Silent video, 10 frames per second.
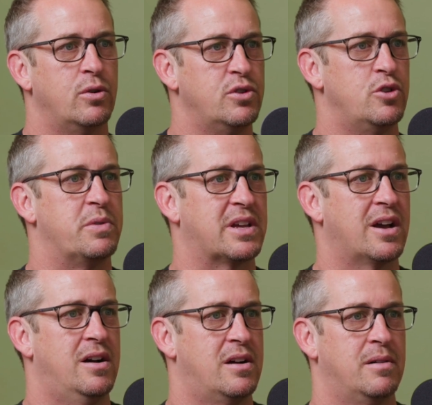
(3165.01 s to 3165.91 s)
who you
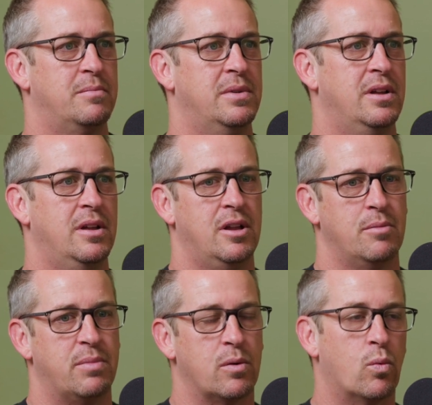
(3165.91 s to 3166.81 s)
become,
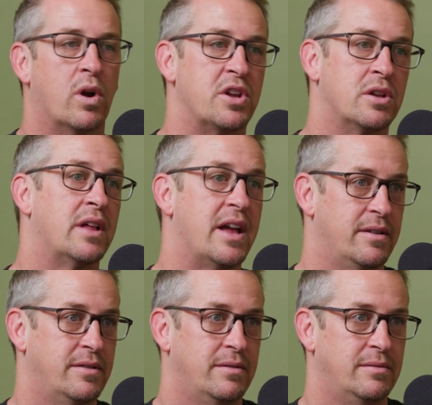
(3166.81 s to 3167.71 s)
but where you
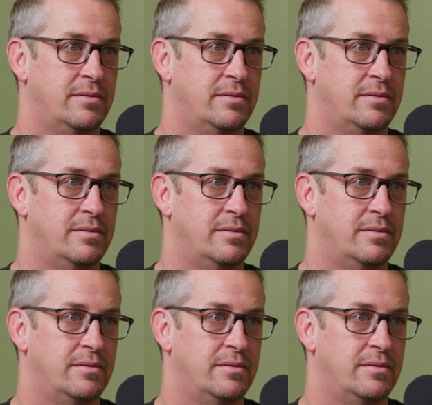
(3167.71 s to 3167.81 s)
land.